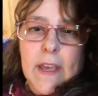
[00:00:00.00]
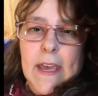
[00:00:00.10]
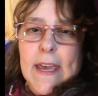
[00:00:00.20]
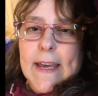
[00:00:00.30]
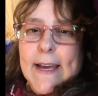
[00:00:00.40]

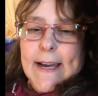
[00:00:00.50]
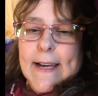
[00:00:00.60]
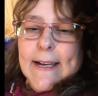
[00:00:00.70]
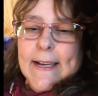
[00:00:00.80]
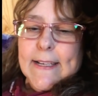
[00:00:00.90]
Hey
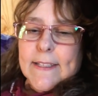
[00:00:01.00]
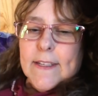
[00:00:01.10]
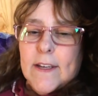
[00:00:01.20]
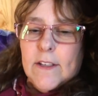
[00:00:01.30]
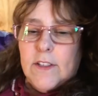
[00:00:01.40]

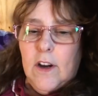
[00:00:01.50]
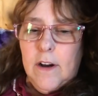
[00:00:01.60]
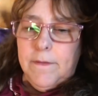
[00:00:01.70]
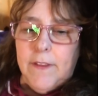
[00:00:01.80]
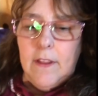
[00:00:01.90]
guys,
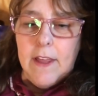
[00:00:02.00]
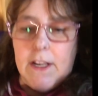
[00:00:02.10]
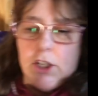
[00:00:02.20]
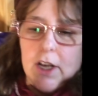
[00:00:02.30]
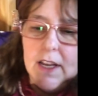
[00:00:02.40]
sorry for the
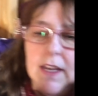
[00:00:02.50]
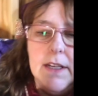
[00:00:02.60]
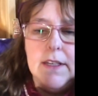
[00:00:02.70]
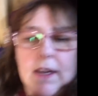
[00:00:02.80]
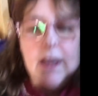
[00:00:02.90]
late check
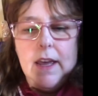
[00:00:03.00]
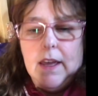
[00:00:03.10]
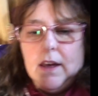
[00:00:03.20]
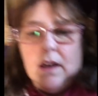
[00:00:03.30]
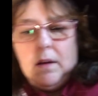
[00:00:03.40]
in
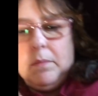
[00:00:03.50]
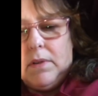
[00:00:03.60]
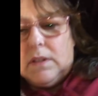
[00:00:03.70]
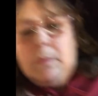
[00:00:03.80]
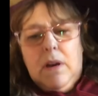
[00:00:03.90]
today.
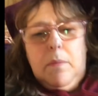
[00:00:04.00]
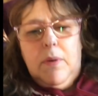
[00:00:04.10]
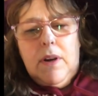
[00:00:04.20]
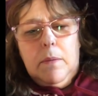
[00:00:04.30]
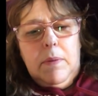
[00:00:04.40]
Um, it's been a
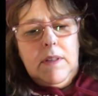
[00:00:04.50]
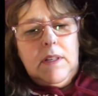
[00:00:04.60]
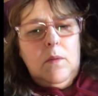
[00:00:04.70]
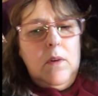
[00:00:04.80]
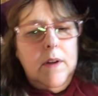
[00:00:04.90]
pretty
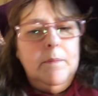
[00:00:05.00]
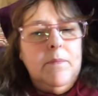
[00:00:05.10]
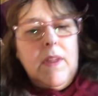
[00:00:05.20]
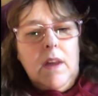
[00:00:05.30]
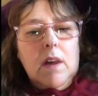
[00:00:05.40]
busy one.
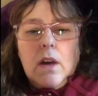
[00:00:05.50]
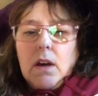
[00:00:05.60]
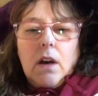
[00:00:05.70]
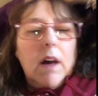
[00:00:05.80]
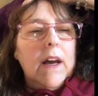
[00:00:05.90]

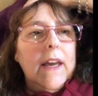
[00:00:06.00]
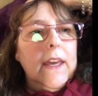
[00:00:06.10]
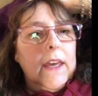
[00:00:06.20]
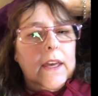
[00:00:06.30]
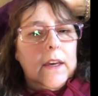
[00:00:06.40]

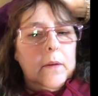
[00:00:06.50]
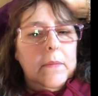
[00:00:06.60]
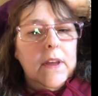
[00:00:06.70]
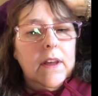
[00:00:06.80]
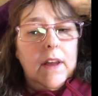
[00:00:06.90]
I
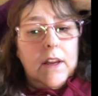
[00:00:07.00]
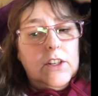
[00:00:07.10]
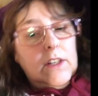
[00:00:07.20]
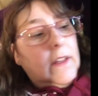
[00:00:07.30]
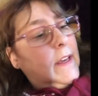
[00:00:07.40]
am
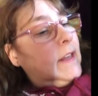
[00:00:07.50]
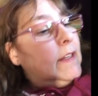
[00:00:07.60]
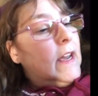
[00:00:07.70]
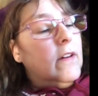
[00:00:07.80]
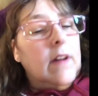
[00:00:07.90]
actually laying
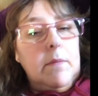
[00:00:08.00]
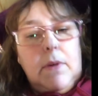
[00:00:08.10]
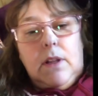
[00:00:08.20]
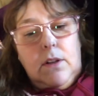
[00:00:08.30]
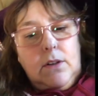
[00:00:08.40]
down on
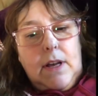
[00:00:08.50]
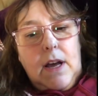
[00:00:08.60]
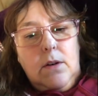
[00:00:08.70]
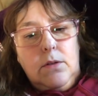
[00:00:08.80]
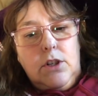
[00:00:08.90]
my little
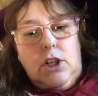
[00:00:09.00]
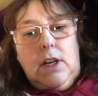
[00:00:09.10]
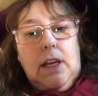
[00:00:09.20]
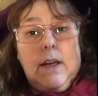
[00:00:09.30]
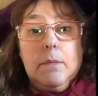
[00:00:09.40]
couch
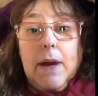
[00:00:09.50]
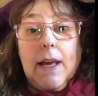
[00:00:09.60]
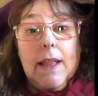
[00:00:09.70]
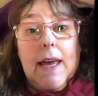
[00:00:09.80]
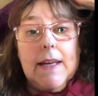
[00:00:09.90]
in my
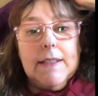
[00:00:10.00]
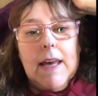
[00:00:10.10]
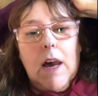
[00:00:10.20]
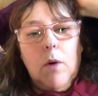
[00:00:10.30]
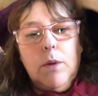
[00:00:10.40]
glass
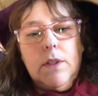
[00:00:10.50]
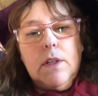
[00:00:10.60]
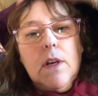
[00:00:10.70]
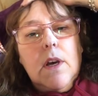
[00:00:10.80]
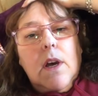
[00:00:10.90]

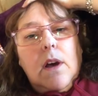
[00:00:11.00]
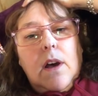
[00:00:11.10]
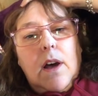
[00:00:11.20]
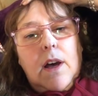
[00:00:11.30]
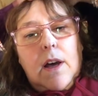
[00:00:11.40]
house.
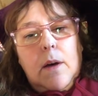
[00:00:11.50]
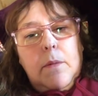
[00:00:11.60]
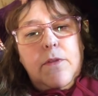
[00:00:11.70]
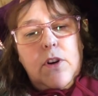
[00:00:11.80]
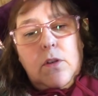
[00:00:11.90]
Um,
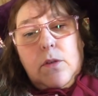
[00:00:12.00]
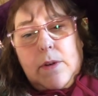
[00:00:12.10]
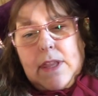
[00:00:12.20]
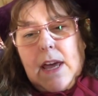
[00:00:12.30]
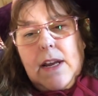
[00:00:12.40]
if you don't know
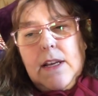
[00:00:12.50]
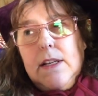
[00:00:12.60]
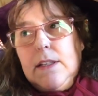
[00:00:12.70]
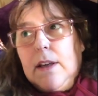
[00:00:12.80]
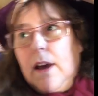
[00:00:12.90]
what that
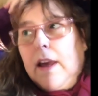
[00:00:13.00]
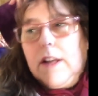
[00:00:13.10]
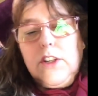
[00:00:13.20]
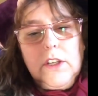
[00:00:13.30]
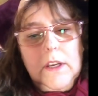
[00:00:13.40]
is, I
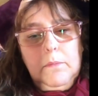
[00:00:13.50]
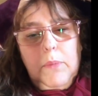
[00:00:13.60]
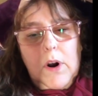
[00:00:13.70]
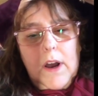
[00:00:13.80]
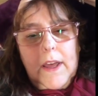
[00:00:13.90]
actually
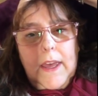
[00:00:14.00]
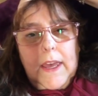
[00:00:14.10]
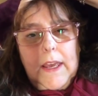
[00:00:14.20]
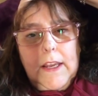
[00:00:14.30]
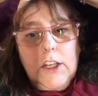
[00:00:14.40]
bought
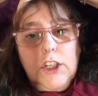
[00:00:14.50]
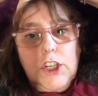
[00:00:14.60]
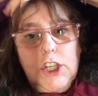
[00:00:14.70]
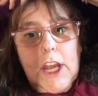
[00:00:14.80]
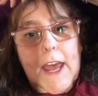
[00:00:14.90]
a
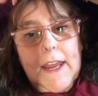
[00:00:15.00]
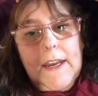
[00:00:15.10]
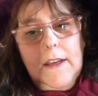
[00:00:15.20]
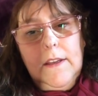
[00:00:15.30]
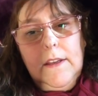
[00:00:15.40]
shed.